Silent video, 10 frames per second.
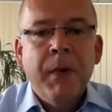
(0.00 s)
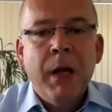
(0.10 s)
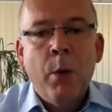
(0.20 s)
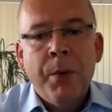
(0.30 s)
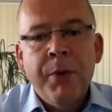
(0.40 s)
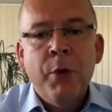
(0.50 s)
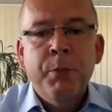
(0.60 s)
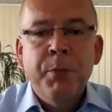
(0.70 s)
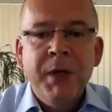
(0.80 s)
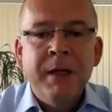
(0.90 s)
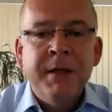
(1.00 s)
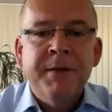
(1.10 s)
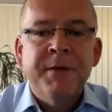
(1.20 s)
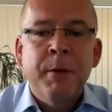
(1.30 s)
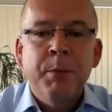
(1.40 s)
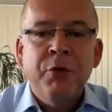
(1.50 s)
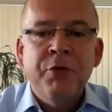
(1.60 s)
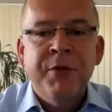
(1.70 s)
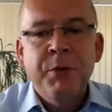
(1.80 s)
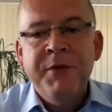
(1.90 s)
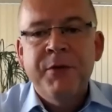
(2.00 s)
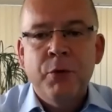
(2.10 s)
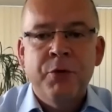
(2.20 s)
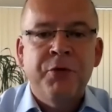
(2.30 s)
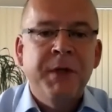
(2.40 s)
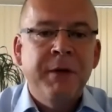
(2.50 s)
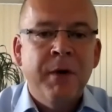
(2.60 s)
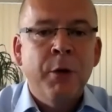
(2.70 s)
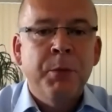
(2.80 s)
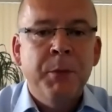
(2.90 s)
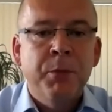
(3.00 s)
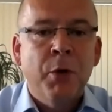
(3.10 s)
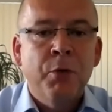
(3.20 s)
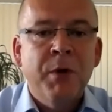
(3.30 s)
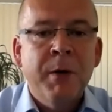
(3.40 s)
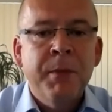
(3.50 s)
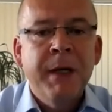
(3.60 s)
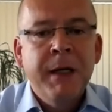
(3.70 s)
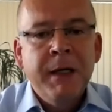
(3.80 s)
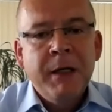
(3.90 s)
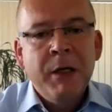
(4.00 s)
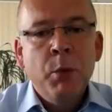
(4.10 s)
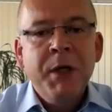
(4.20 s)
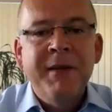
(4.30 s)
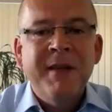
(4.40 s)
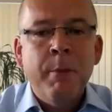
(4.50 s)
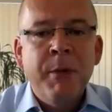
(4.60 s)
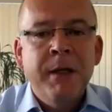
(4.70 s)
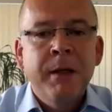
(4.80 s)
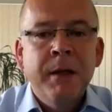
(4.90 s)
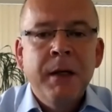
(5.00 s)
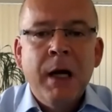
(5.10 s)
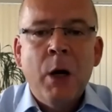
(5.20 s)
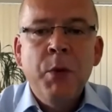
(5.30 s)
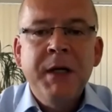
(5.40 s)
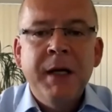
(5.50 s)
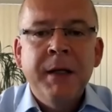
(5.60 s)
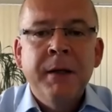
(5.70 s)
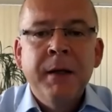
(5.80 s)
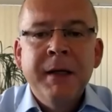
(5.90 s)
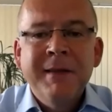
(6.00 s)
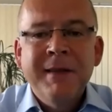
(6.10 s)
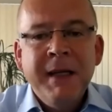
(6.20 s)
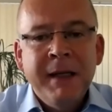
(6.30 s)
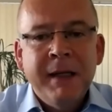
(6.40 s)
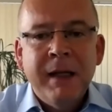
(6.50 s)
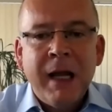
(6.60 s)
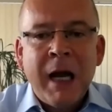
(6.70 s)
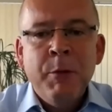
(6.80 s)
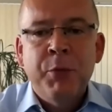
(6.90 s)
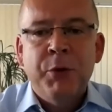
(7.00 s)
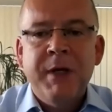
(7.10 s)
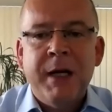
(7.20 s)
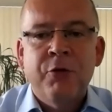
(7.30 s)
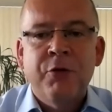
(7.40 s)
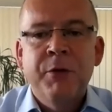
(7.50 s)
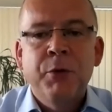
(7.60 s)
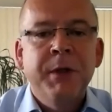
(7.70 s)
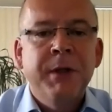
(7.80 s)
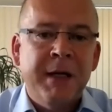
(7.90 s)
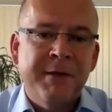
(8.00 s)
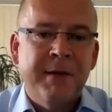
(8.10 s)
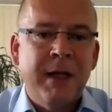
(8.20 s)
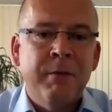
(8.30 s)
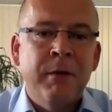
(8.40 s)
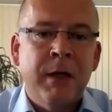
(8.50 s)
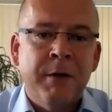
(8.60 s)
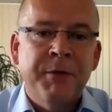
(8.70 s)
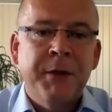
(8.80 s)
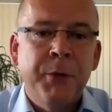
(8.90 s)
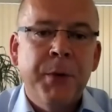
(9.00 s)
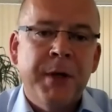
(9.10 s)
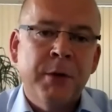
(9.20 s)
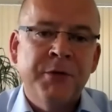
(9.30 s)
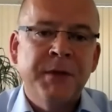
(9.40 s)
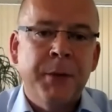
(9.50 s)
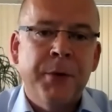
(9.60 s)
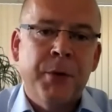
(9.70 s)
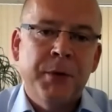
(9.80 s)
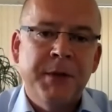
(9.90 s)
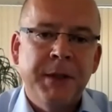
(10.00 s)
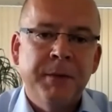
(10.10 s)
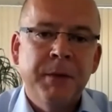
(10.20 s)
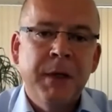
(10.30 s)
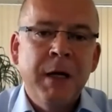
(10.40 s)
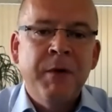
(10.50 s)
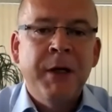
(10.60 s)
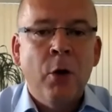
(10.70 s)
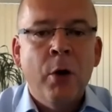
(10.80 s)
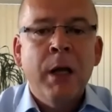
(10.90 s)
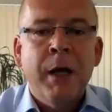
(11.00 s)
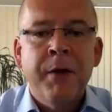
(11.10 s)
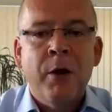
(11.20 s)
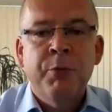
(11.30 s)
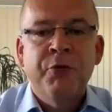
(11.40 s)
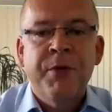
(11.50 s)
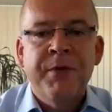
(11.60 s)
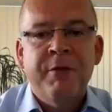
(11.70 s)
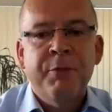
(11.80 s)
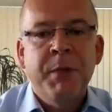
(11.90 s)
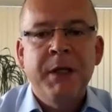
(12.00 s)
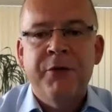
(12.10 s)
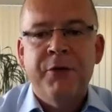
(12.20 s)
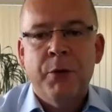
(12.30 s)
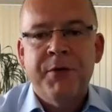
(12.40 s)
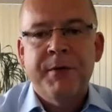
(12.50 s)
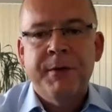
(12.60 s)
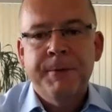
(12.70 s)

our third pillar is an ambitious research and development program. Here we examine how we can take climate protection to the next level after 2030, when all other options have been exhausted.